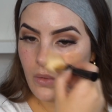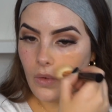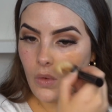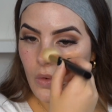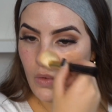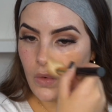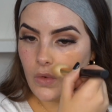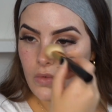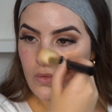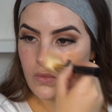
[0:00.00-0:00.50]

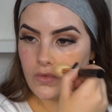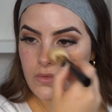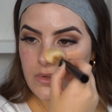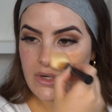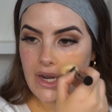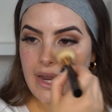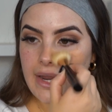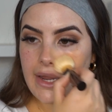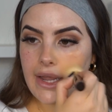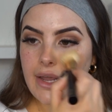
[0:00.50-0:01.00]
all
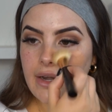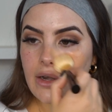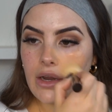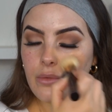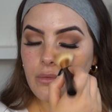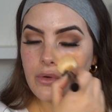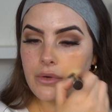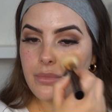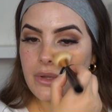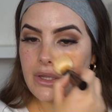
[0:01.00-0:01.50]
day and
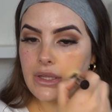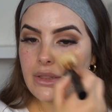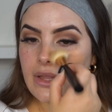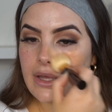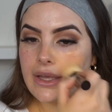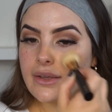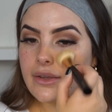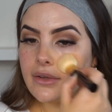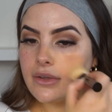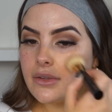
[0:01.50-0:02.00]
I would be
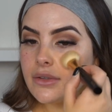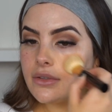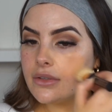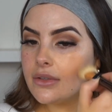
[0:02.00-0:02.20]
like